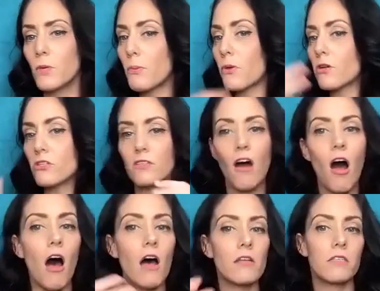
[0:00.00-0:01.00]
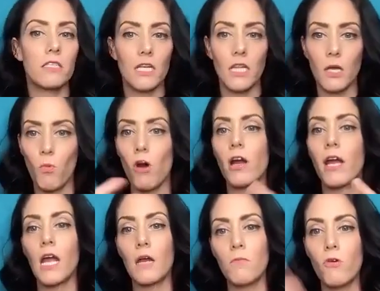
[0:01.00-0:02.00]
people are just constantly
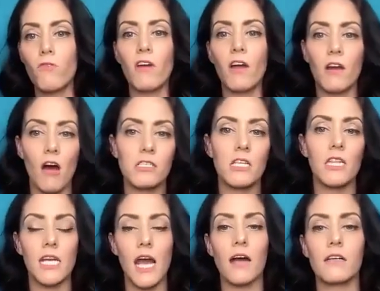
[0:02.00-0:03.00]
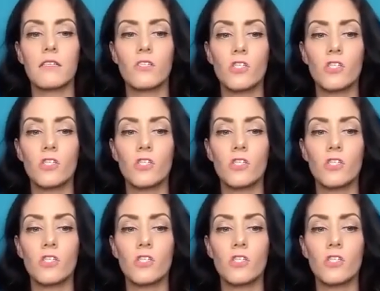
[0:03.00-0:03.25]
working and moving and on to the next. Yeah.